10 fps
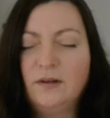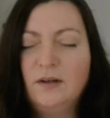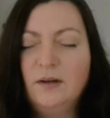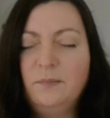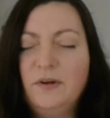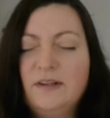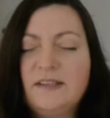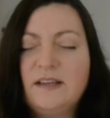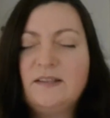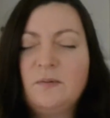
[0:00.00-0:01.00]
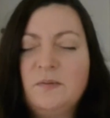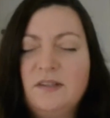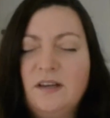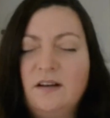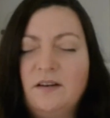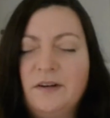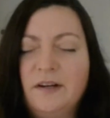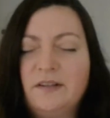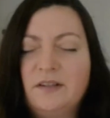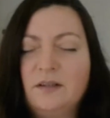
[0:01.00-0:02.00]
But it's almost like on
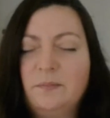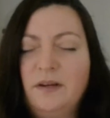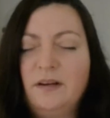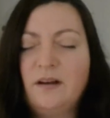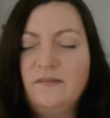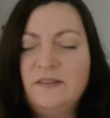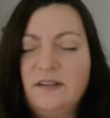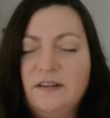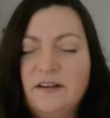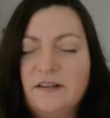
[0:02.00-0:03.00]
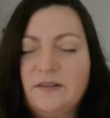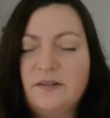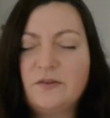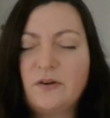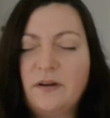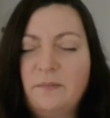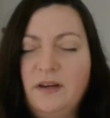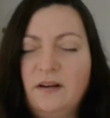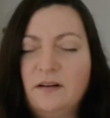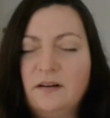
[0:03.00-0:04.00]
Earth, obviously you're here to enjoy
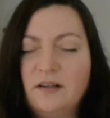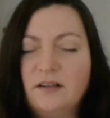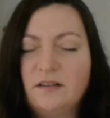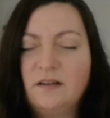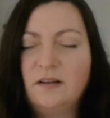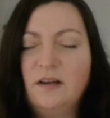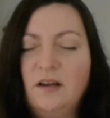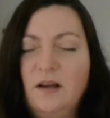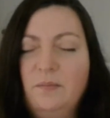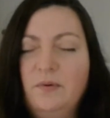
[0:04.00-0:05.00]
being on Earth, but